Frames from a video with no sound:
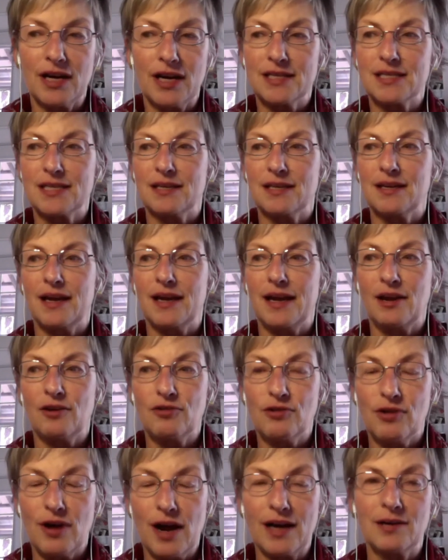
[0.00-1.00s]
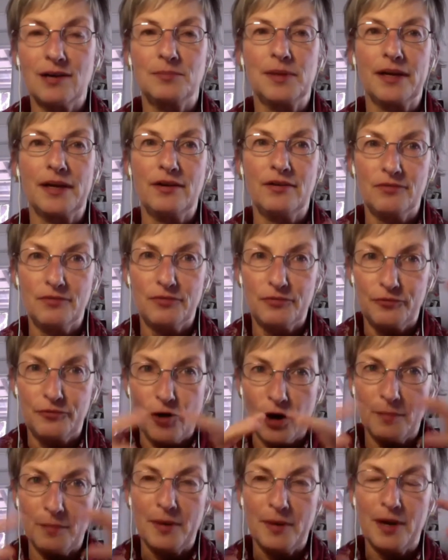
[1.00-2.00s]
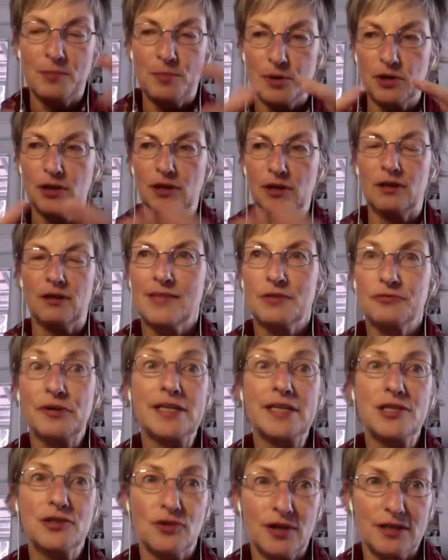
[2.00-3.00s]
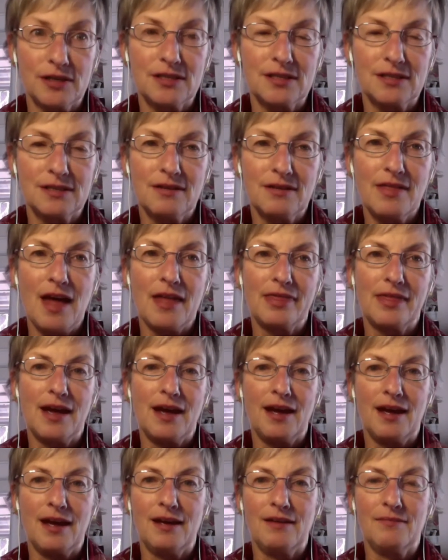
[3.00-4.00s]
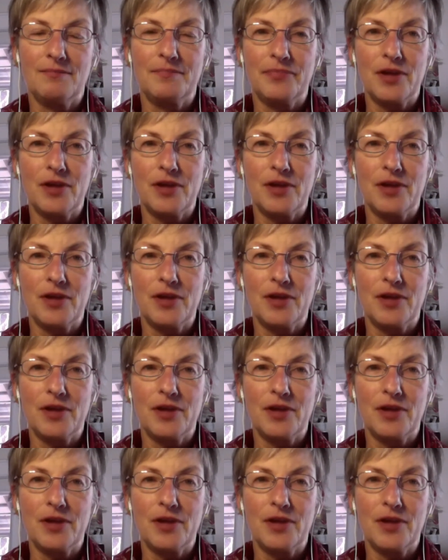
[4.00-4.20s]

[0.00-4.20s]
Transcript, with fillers: it's an incredibly formidable resource that they